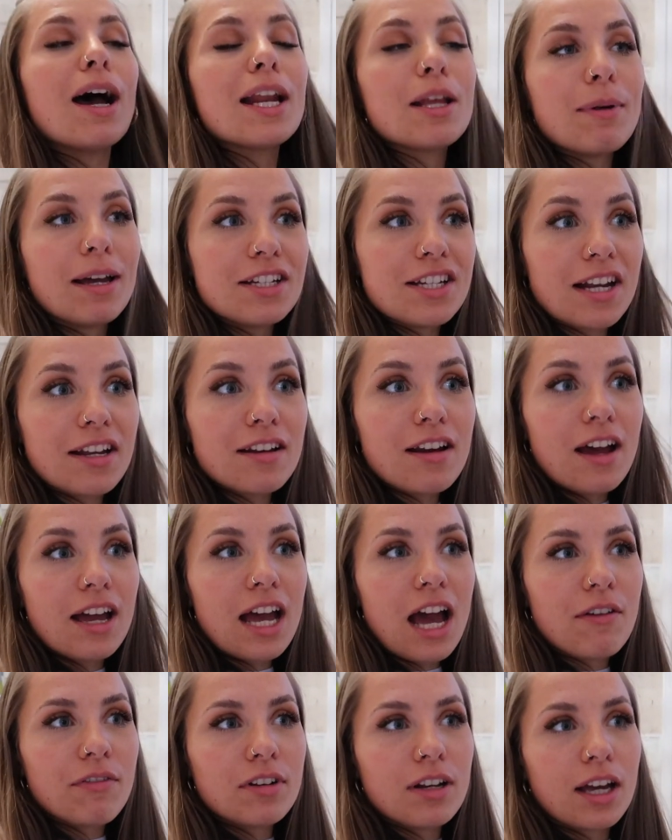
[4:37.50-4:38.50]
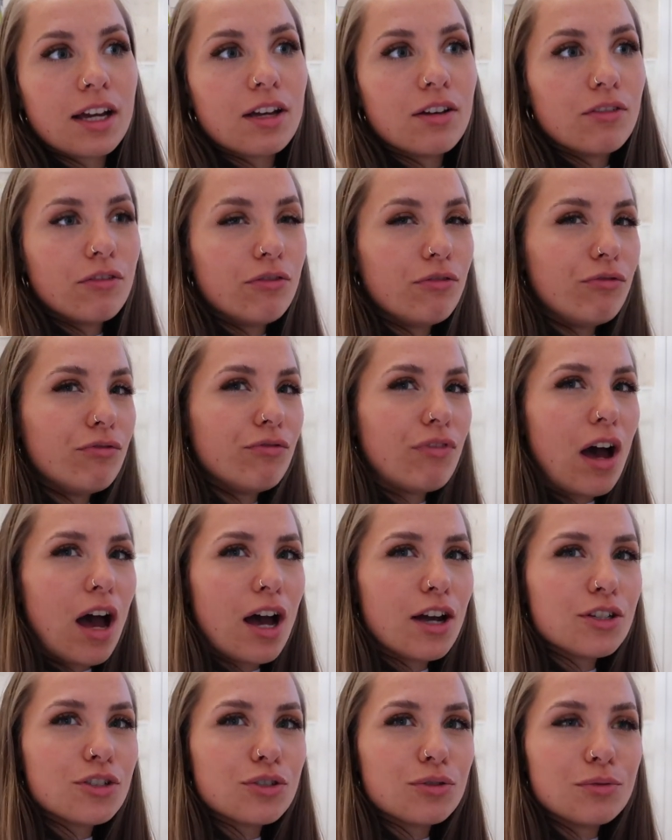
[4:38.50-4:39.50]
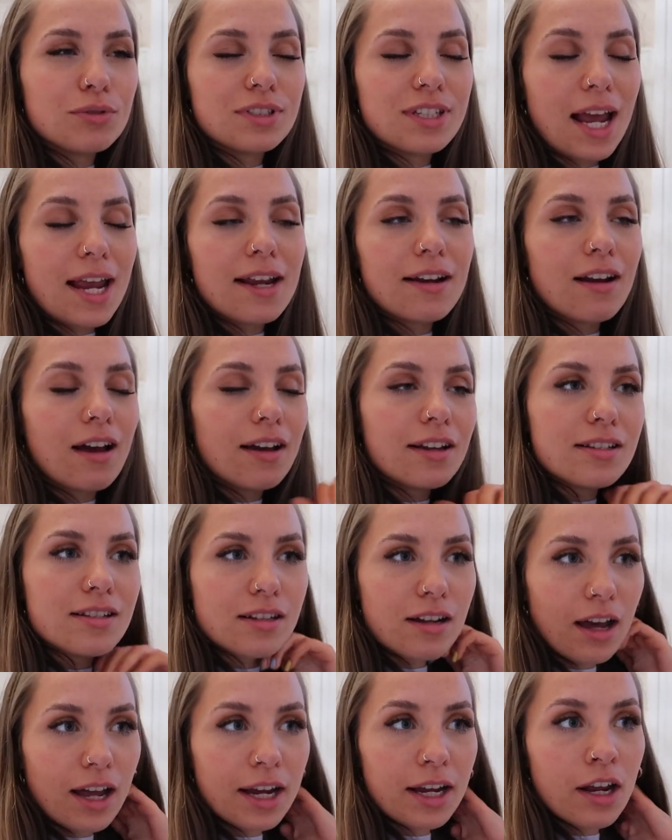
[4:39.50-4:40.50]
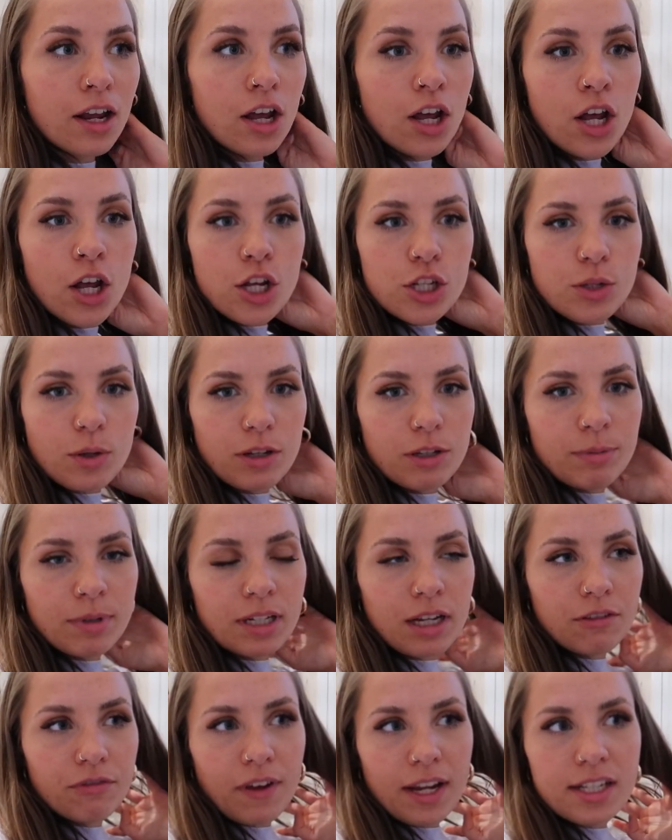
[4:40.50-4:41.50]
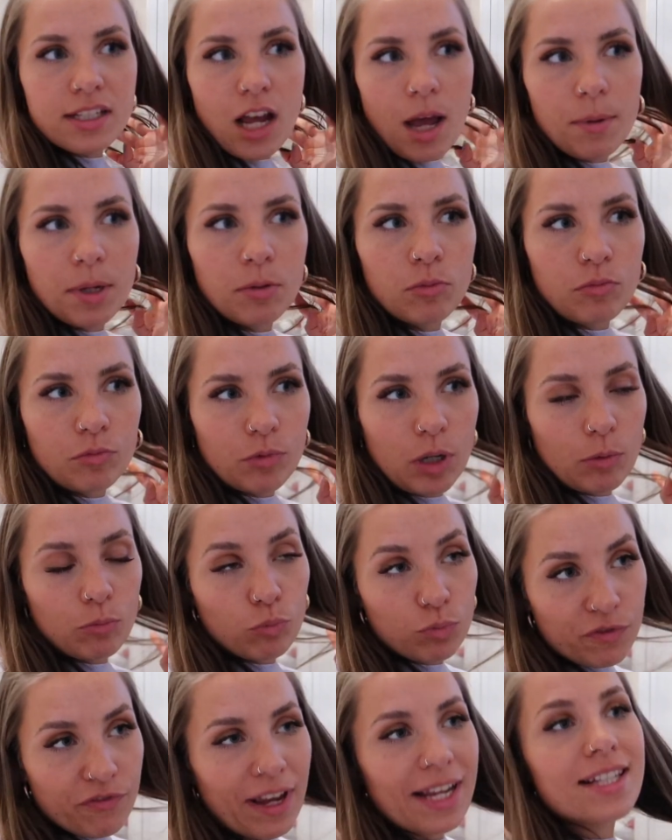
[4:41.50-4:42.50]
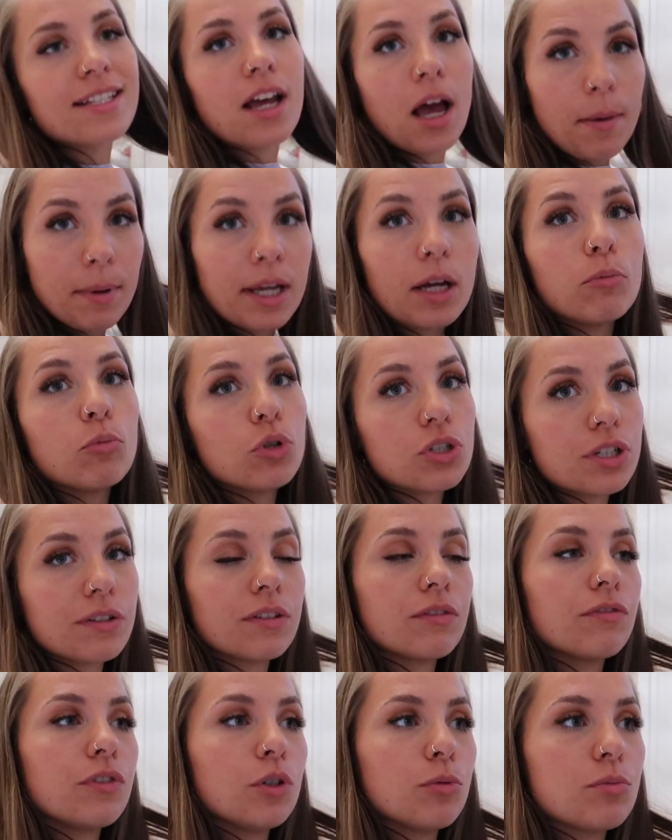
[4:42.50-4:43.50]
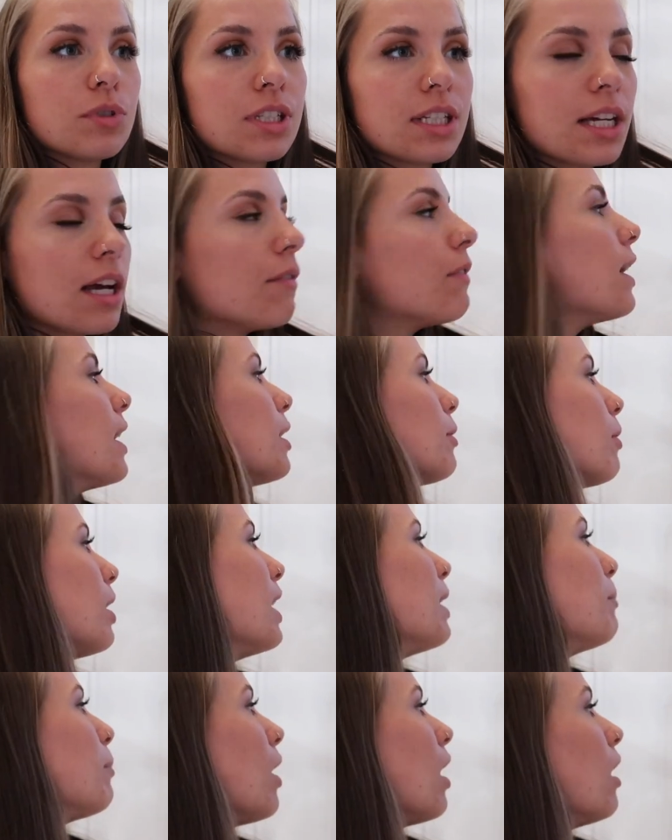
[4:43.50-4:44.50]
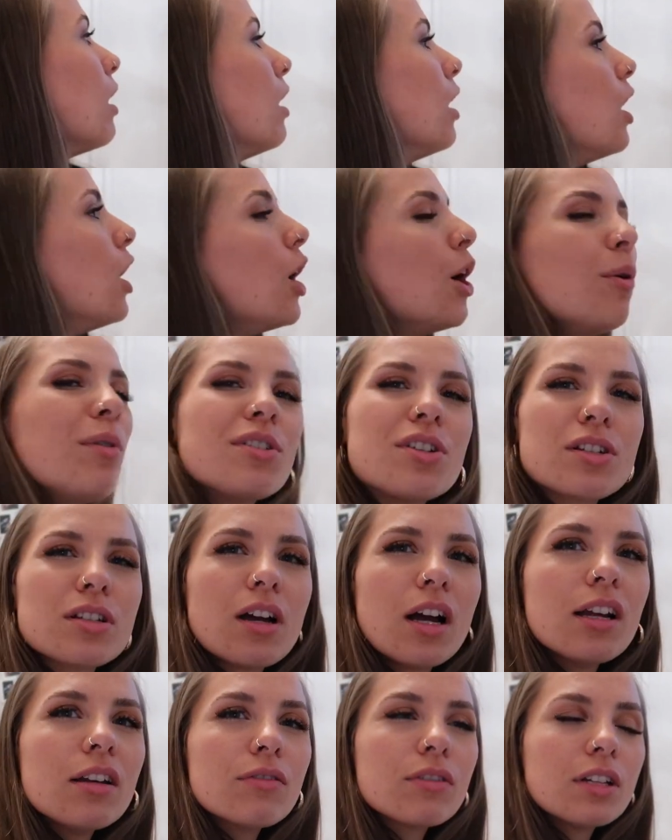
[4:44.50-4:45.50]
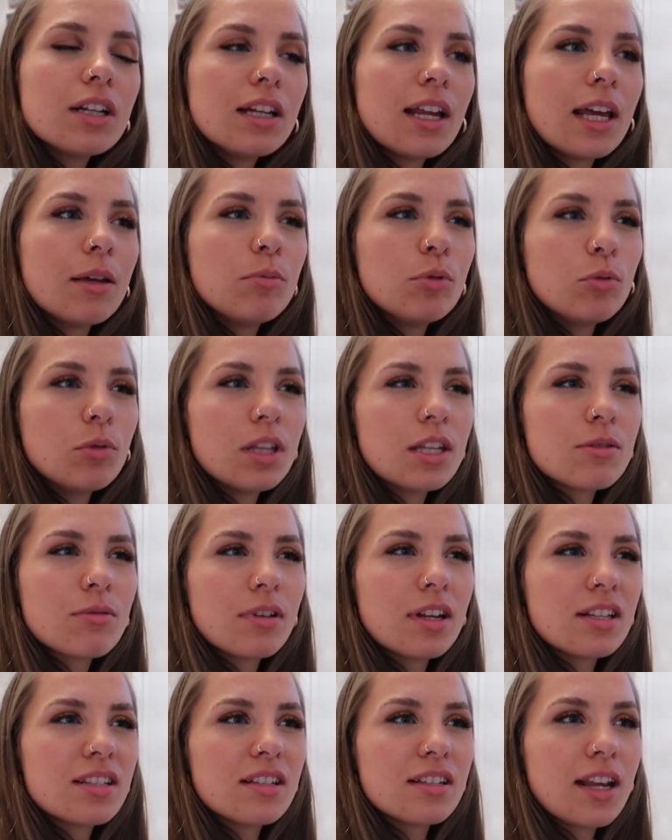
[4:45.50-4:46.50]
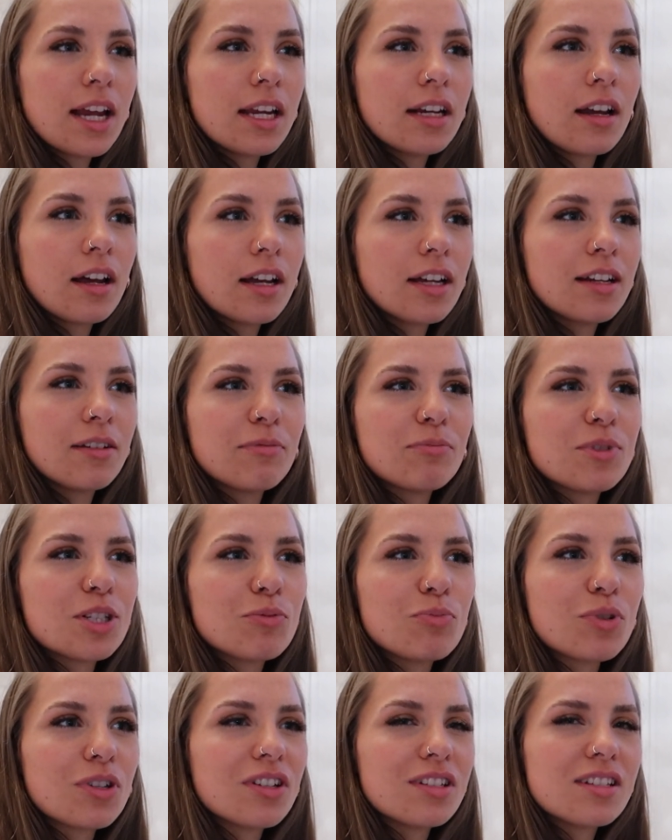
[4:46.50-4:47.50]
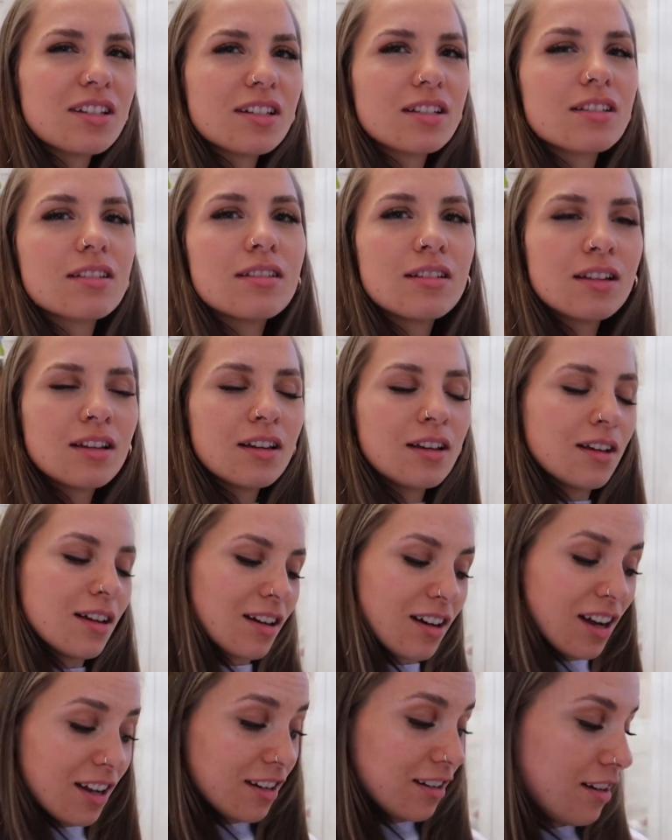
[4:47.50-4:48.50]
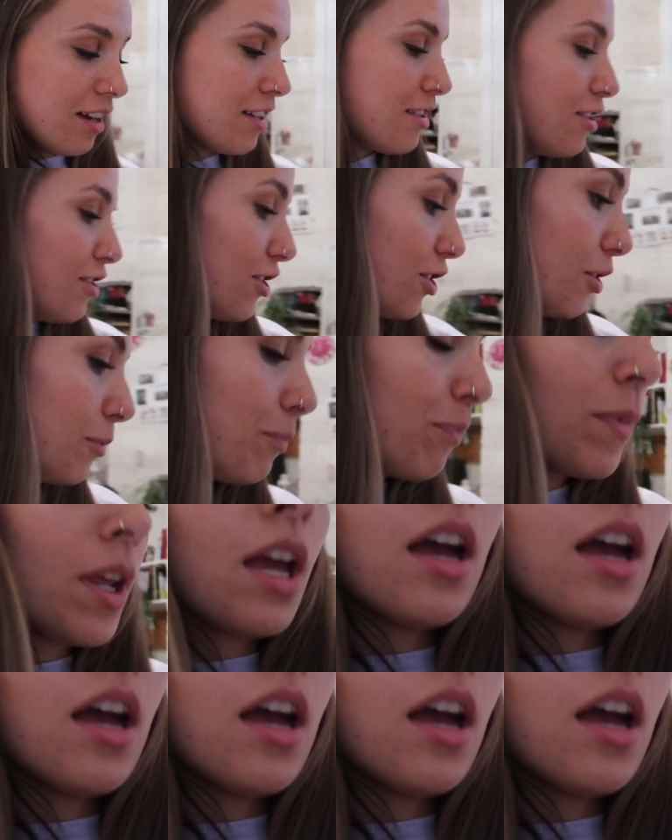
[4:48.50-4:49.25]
But anyway, Jed and I are having like a virtual date night tonight. So we've been like FaceTiming and watching films together anyway, but we're just kind of gonna label this one as a date night just because it's kind of nice to do.